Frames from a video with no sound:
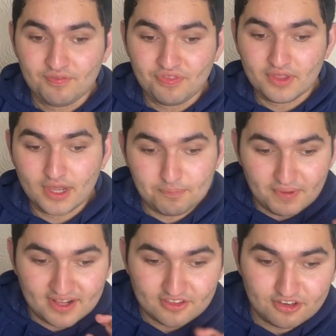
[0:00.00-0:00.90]

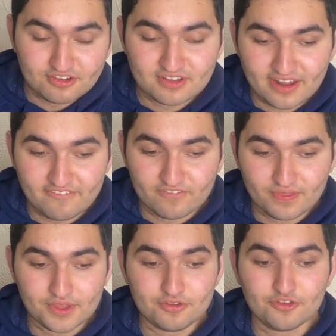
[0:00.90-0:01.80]
but due to that
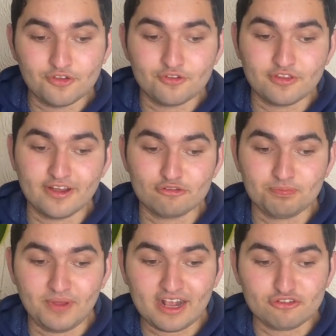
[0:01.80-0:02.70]
UCL,
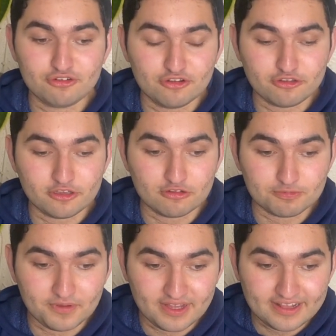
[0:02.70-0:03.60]
extra UCL
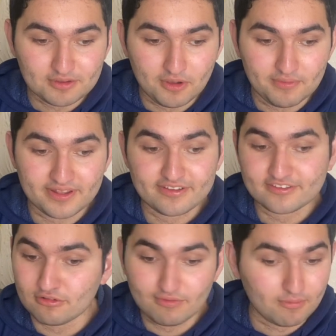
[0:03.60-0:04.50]
spot, at the moment, they're
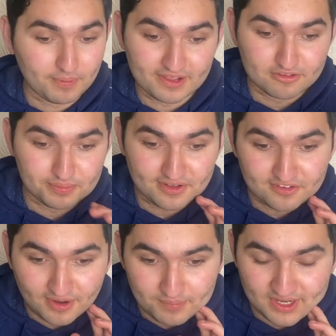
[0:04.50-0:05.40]
still well placed to be in the
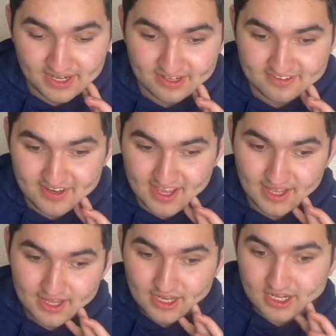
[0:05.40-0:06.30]
Champions League next year.
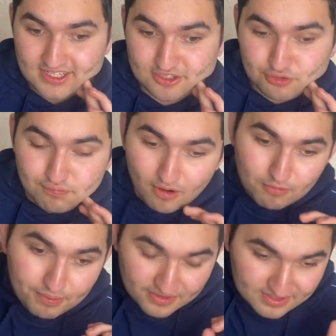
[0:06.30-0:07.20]
They're 12
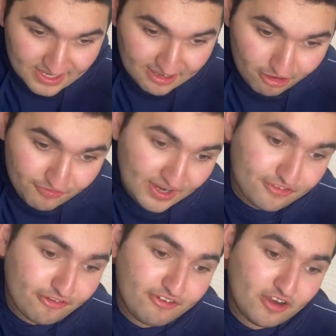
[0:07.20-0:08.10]
points clear of
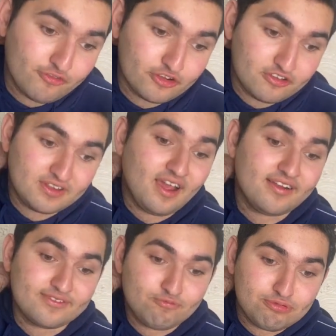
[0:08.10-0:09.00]
Eintracht Frankfurt. So they are
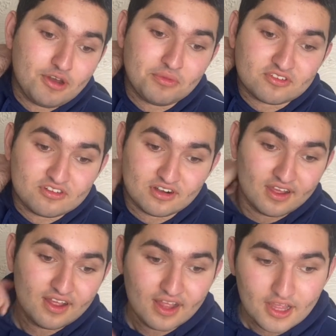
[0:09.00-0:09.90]
pretty much going to
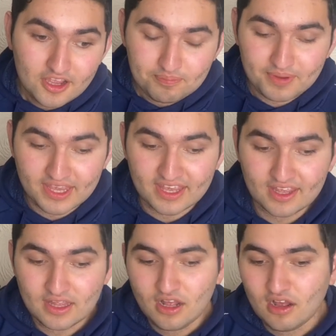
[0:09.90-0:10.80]

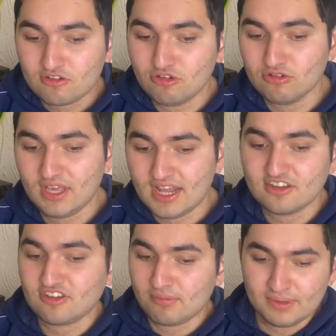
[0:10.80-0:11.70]
be, of course, in the
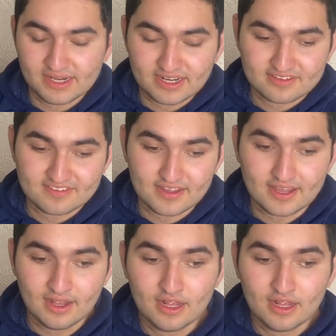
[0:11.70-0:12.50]
Champions League next year.